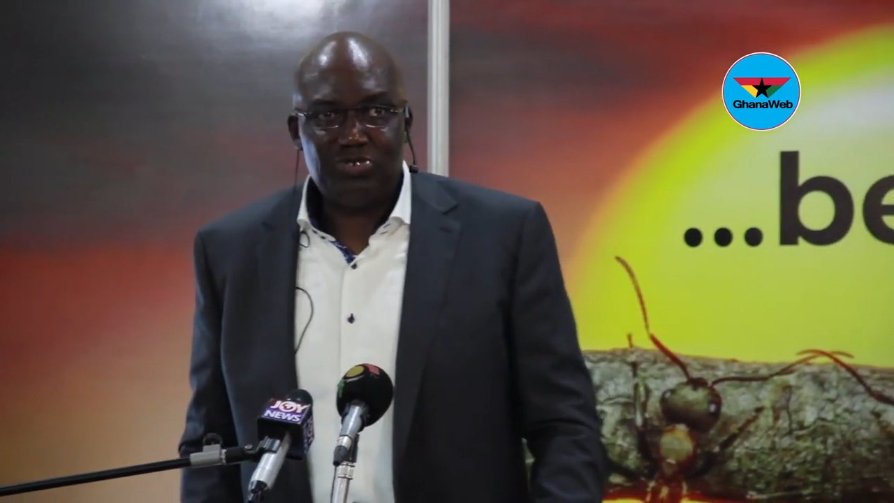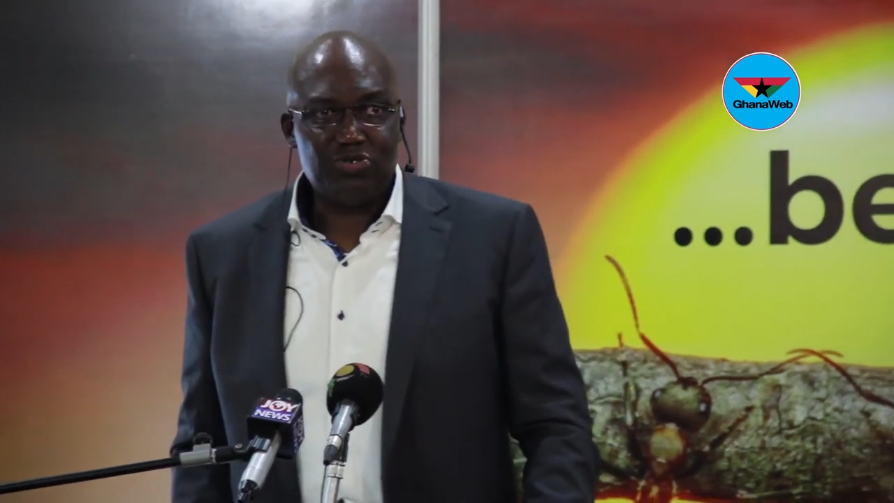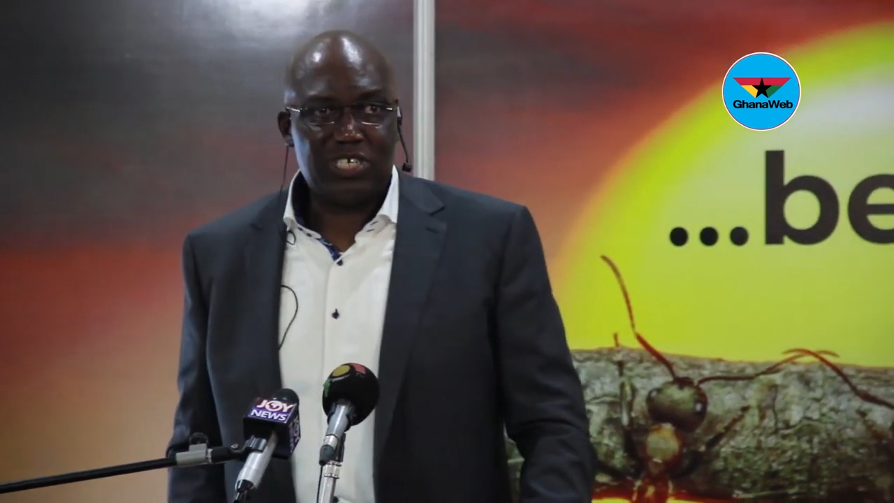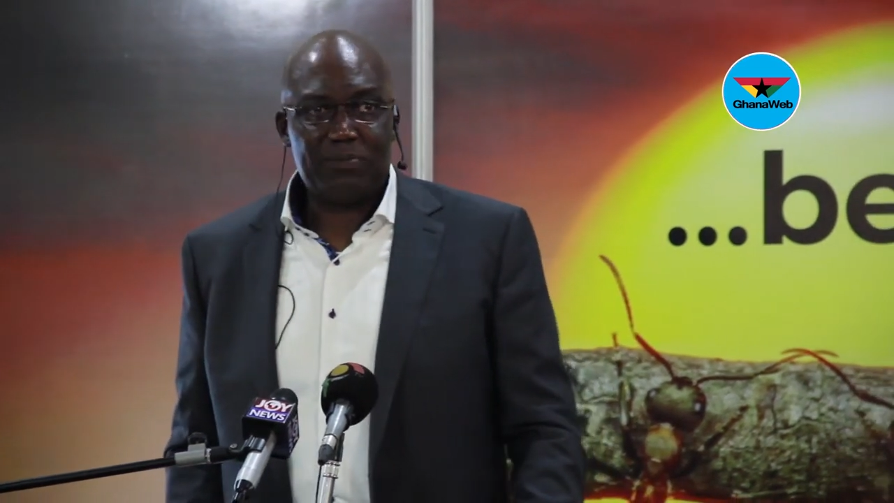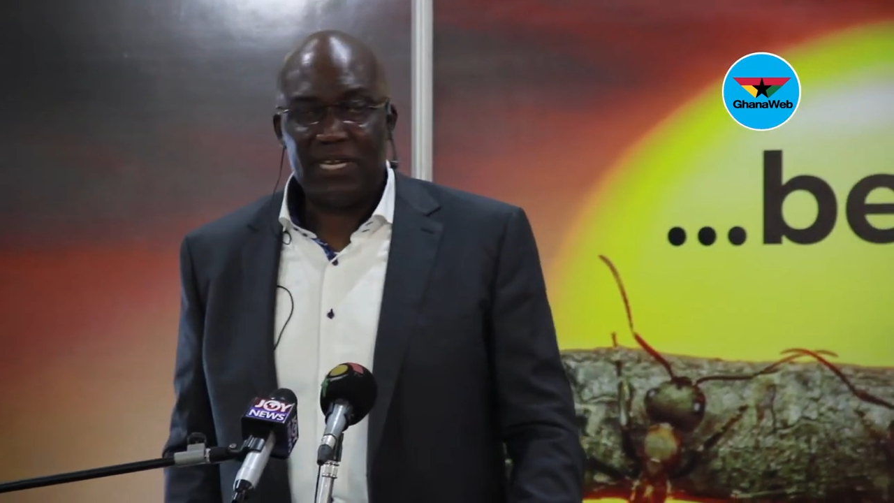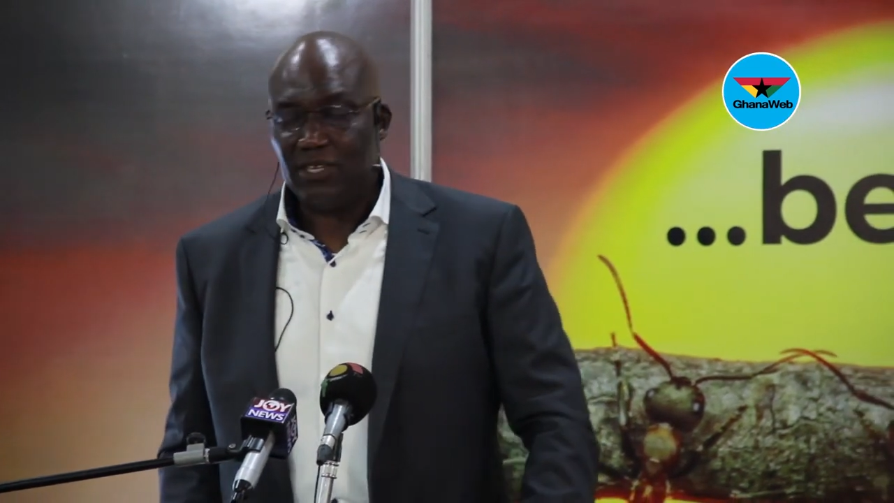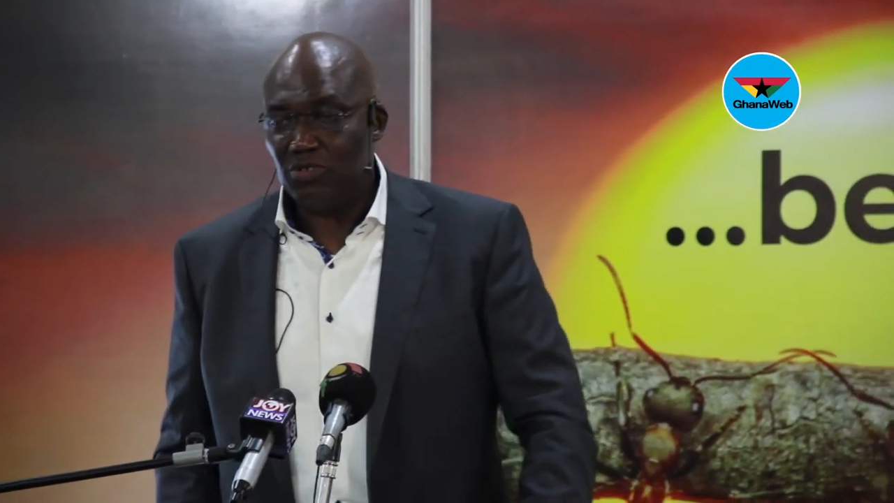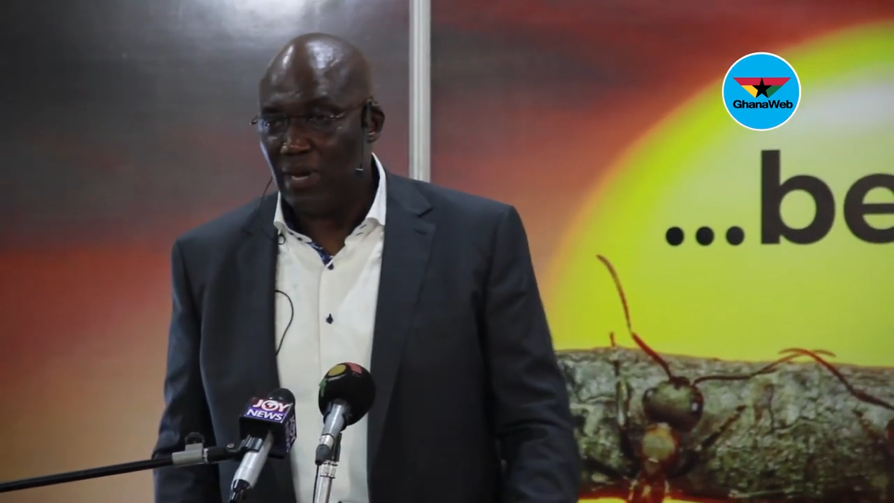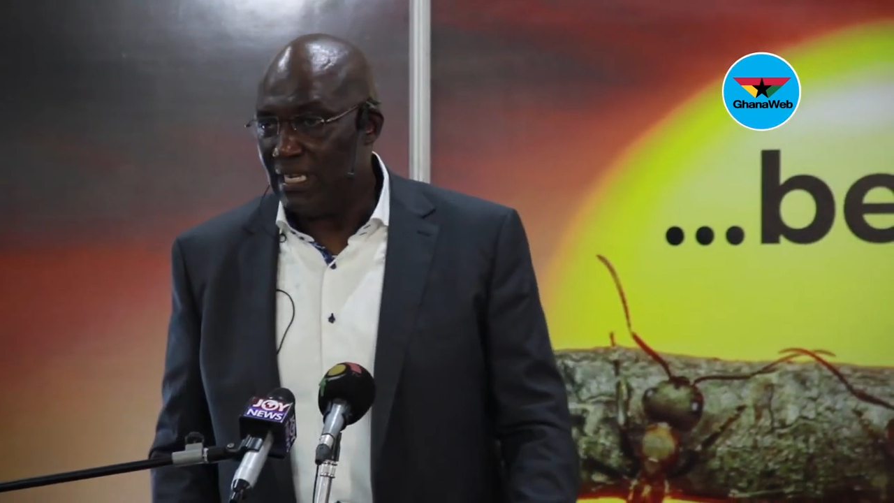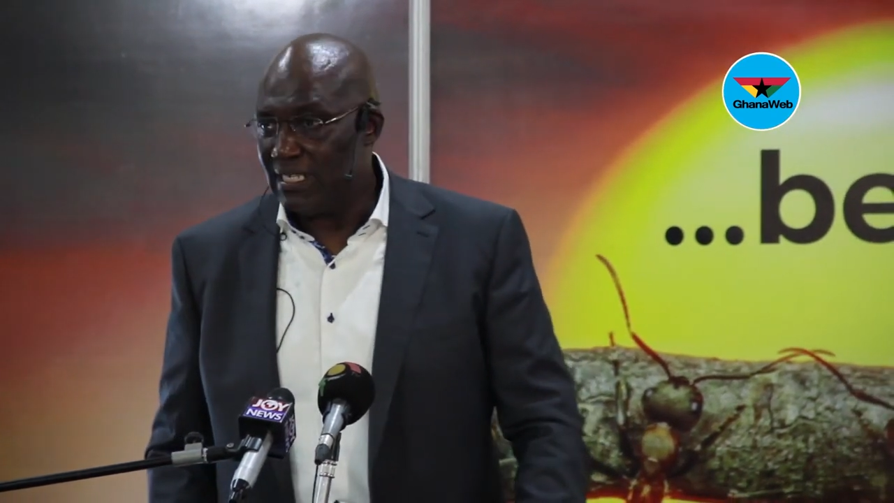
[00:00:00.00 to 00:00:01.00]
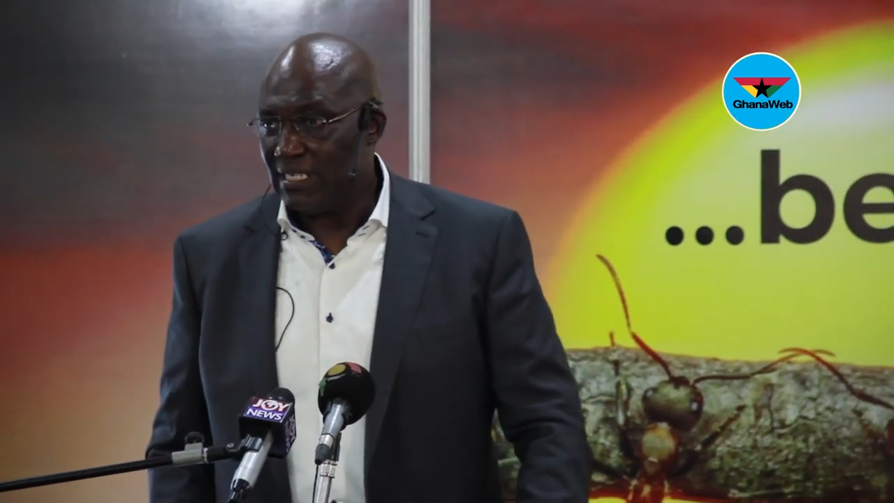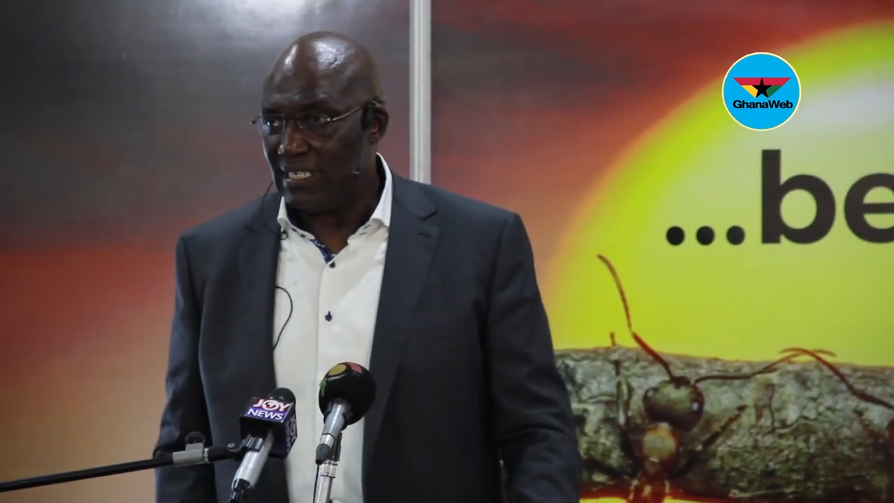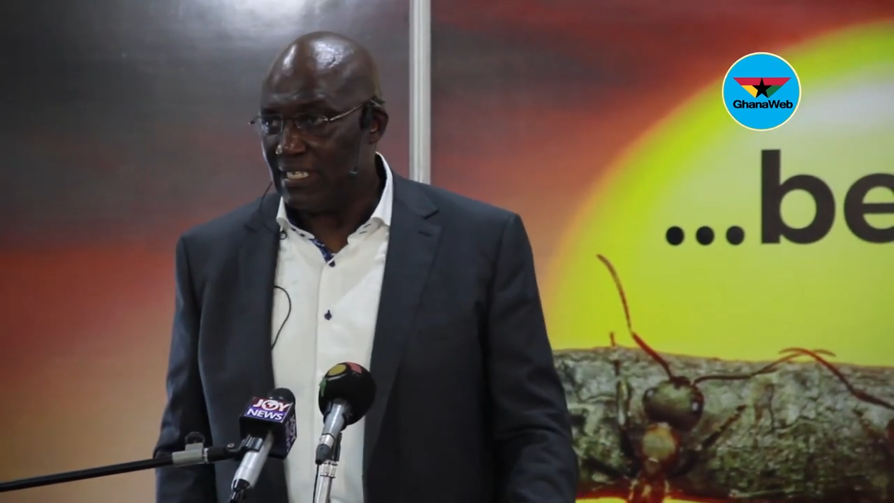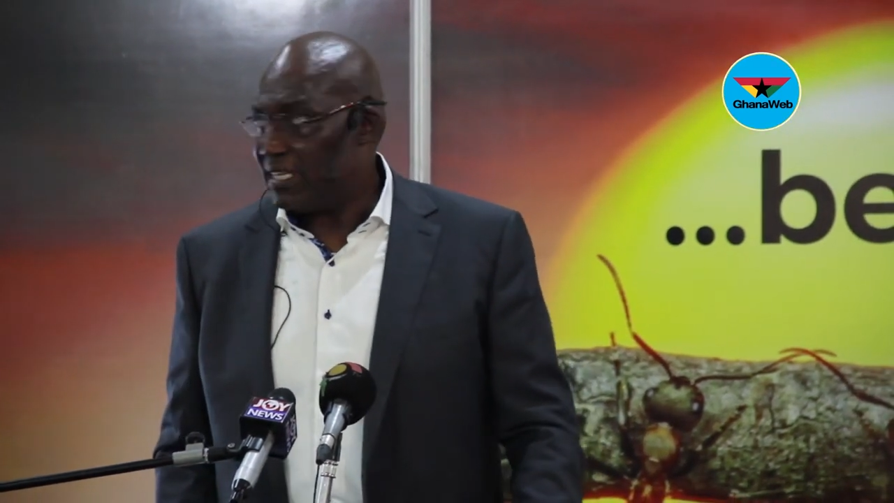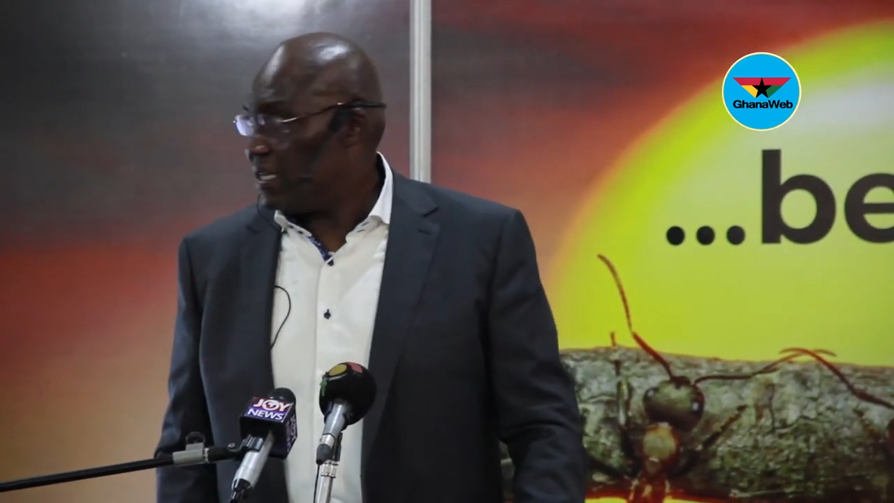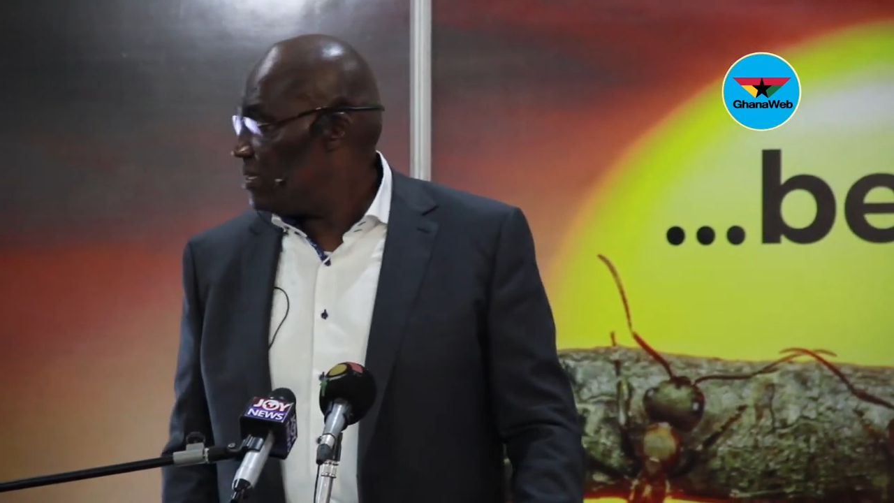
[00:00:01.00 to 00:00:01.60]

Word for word: to explain it to my little sister